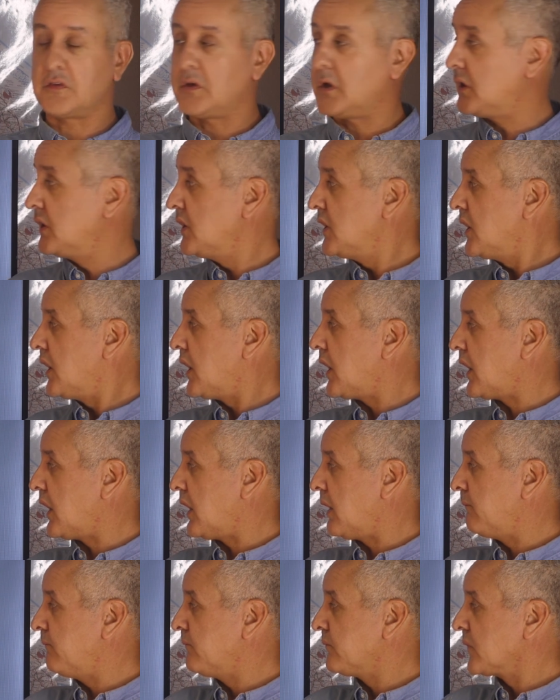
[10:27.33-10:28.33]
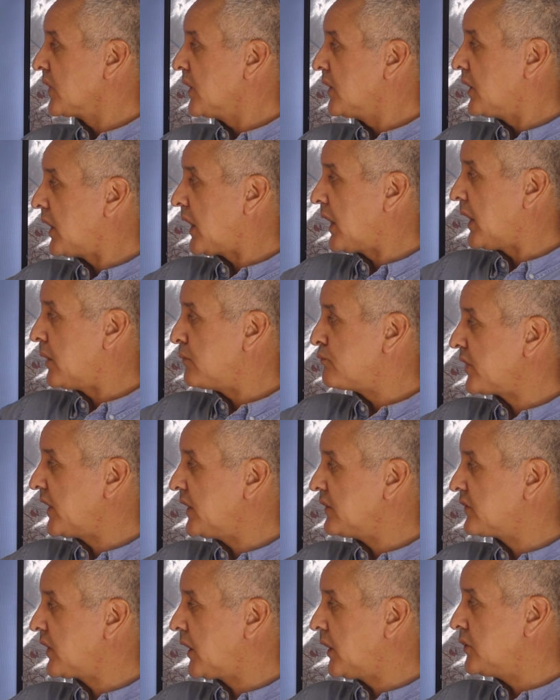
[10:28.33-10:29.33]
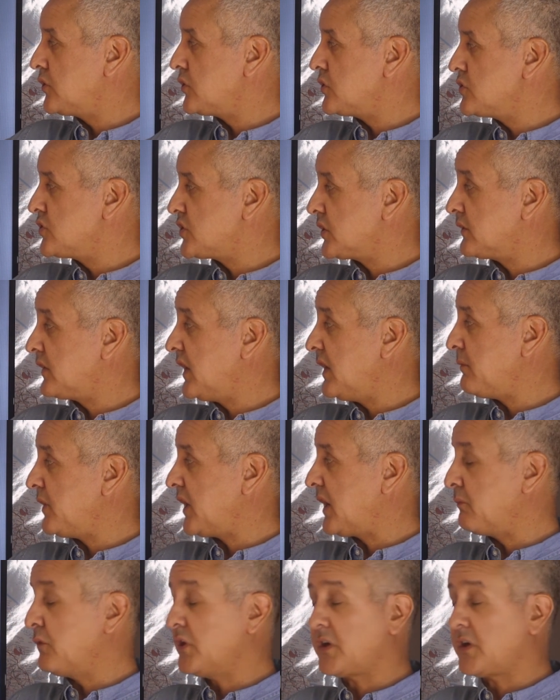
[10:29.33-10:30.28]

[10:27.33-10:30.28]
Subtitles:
Brake tow TBM,